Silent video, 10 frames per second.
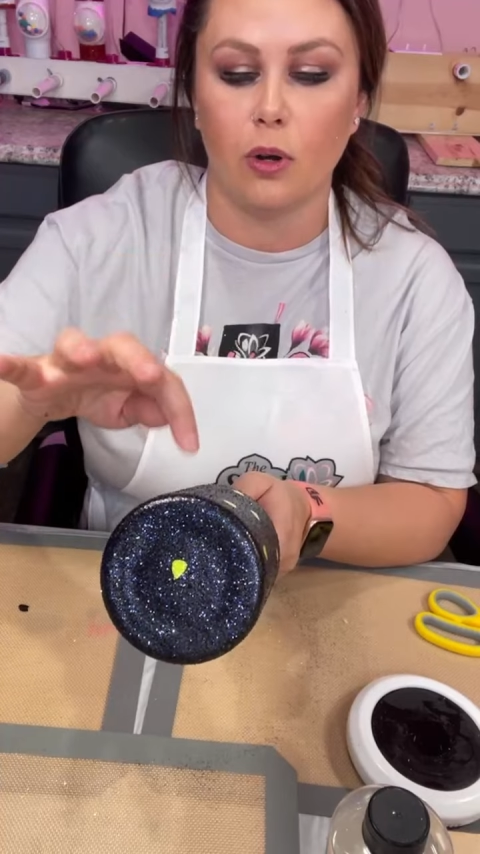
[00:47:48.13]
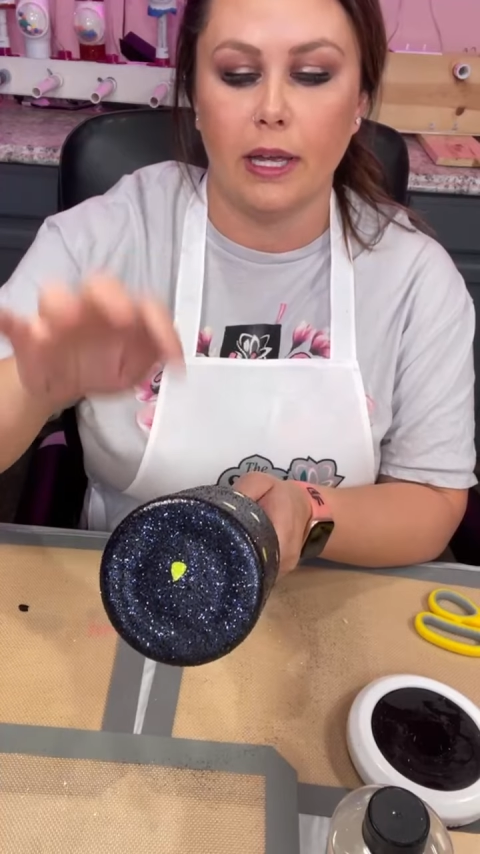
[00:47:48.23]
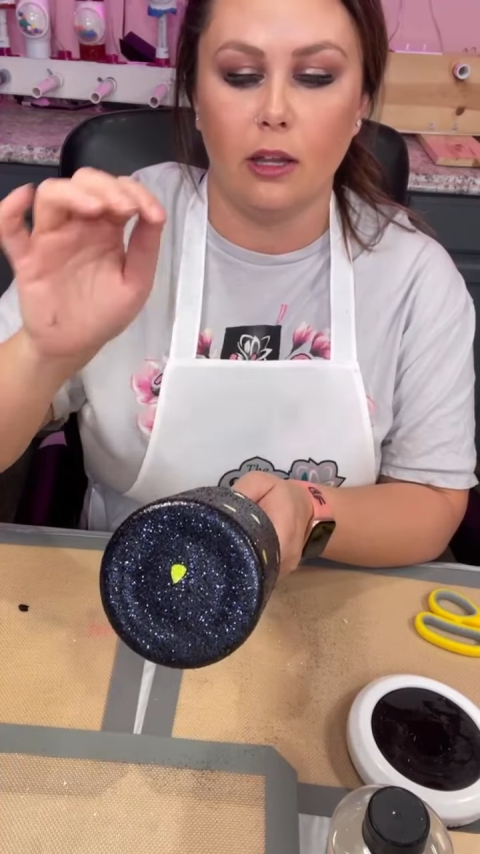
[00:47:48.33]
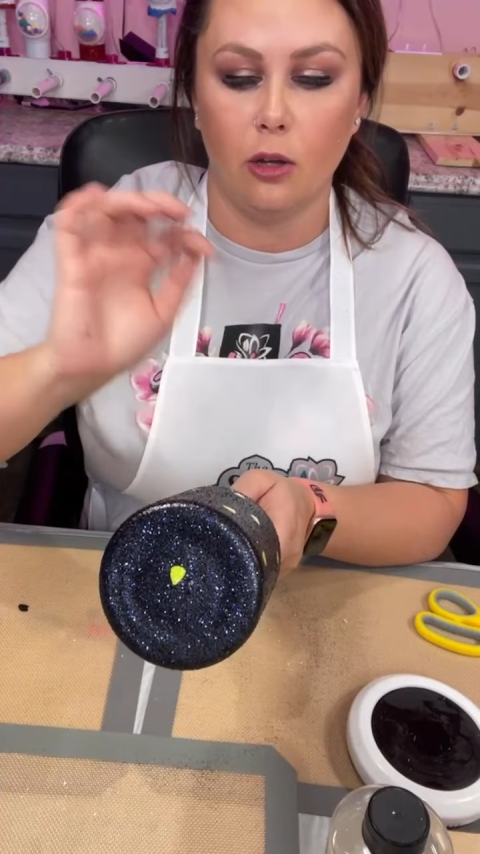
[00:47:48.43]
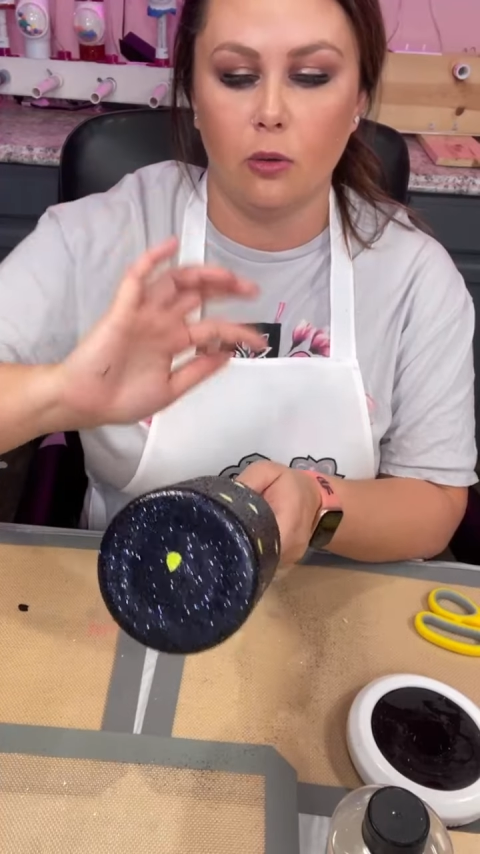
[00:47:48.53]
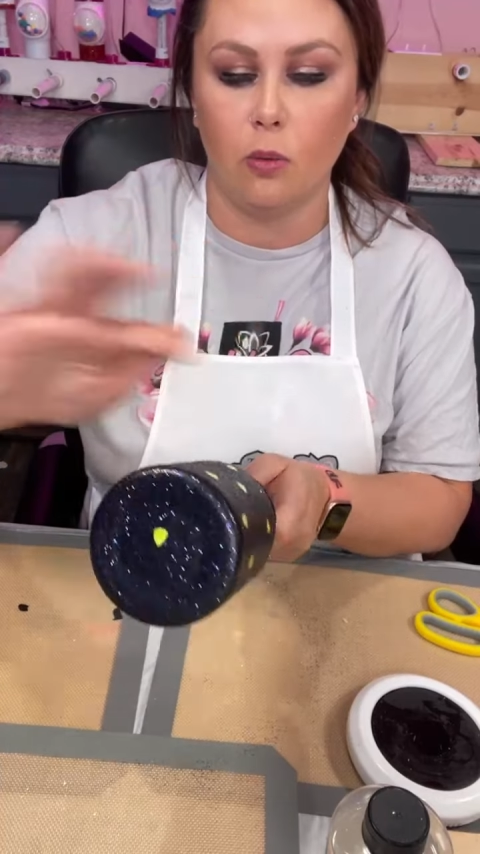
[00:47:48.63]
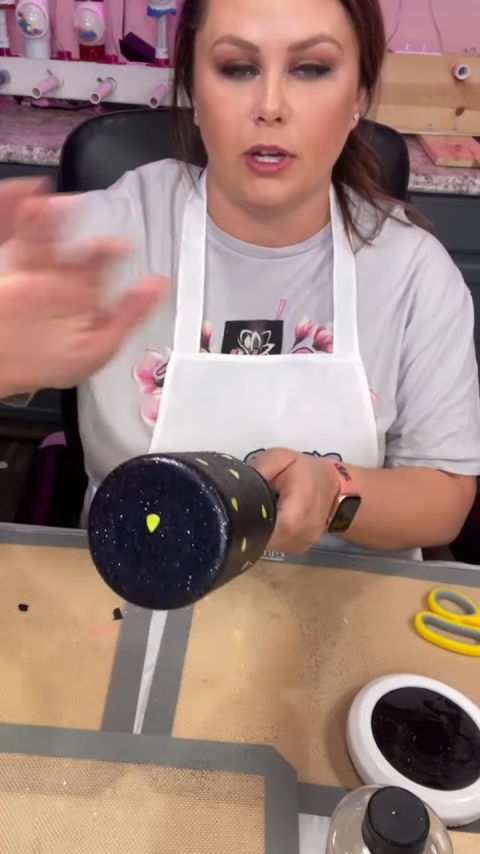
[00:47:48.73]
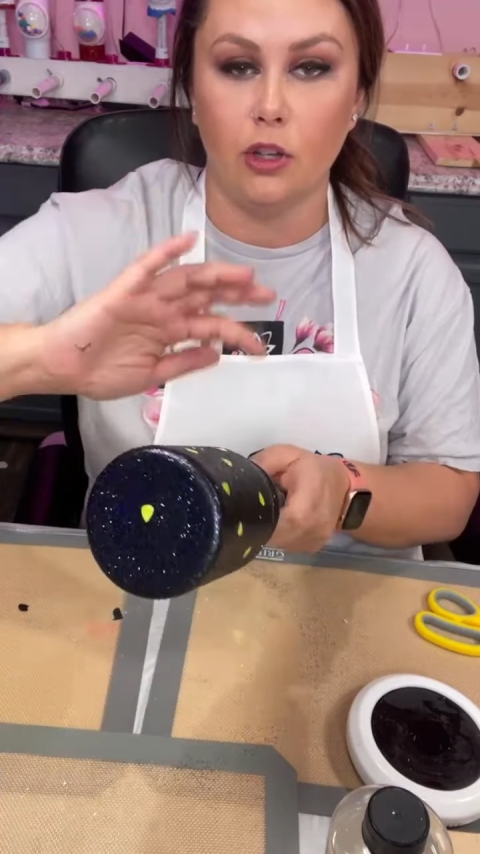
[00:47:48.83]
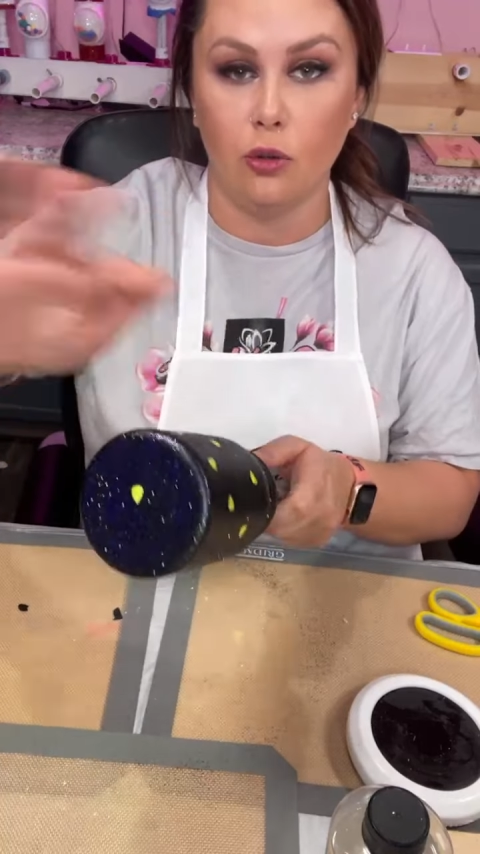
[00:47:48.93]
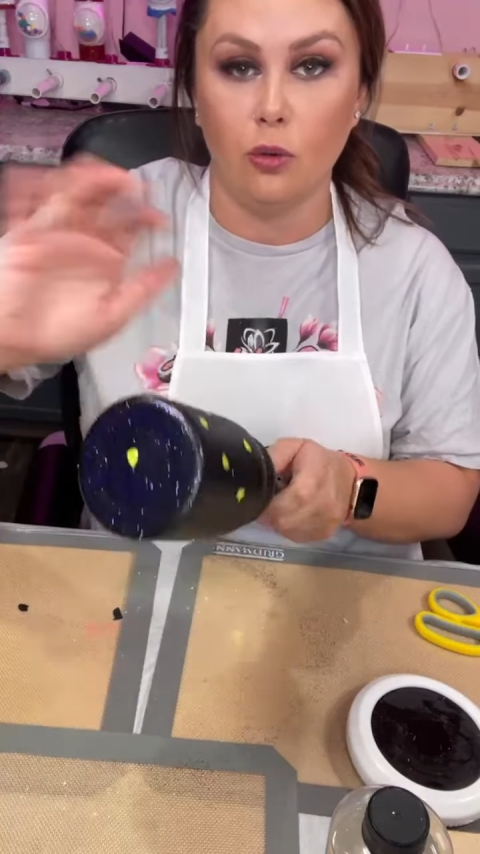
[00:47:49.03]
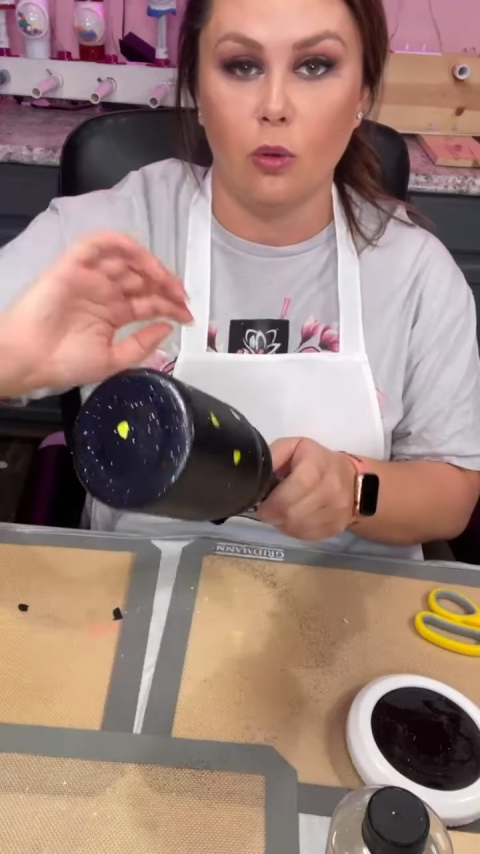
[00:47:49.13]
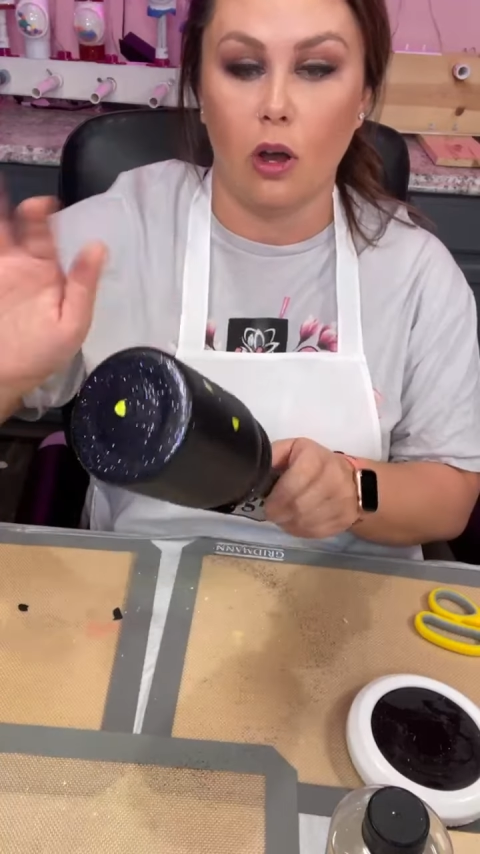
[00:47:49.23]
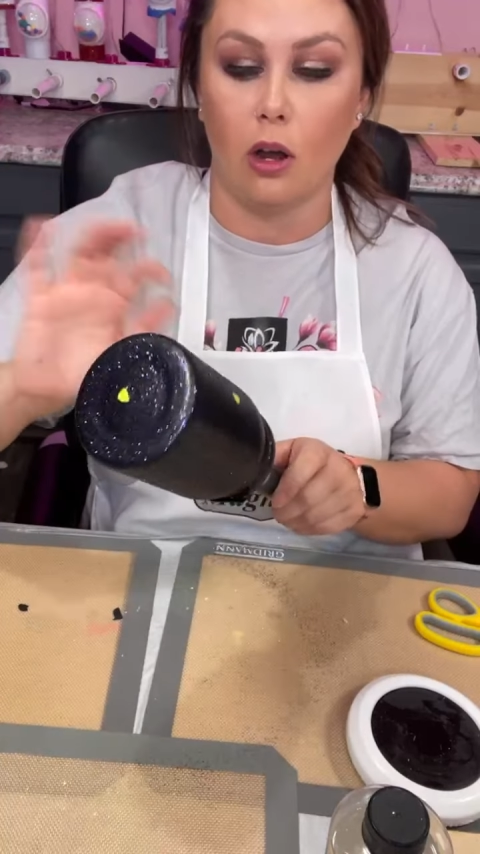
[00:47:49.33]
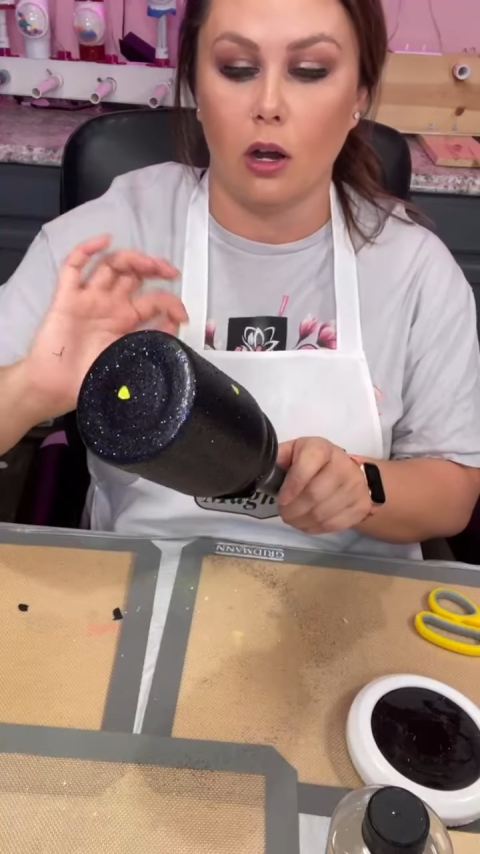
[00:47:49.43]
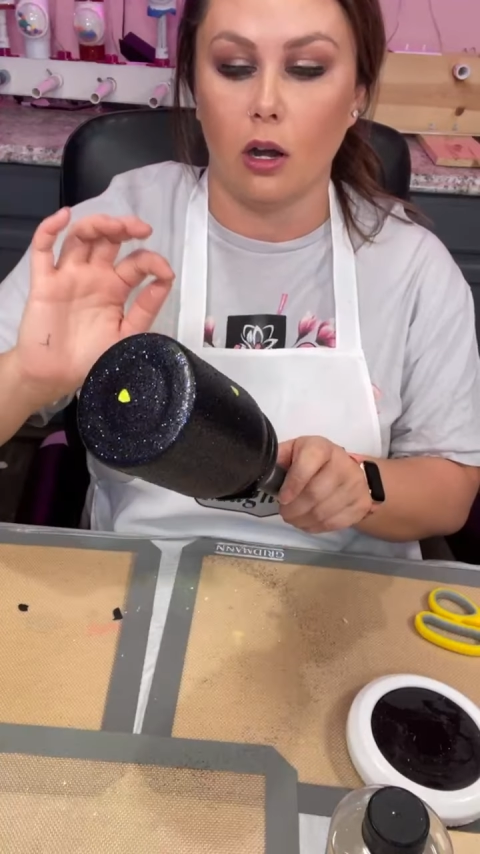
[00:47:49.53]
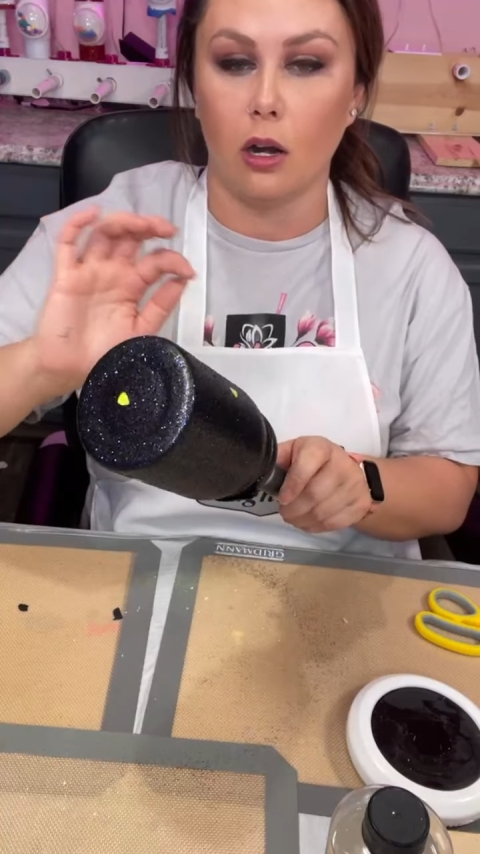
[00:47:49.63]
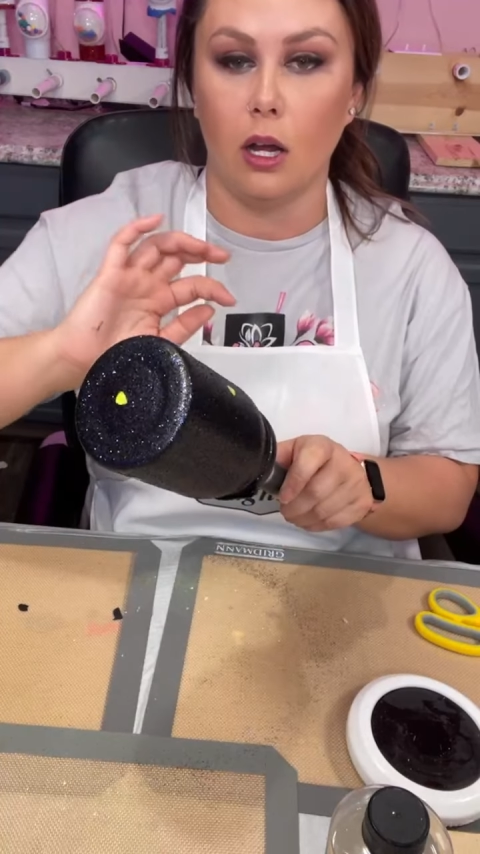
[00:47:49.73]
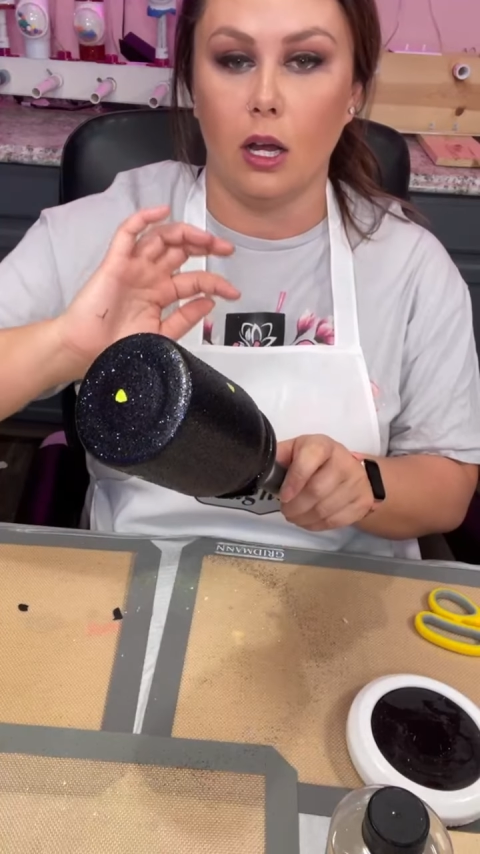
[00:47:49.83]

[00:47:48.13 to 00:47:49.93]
yellow when you are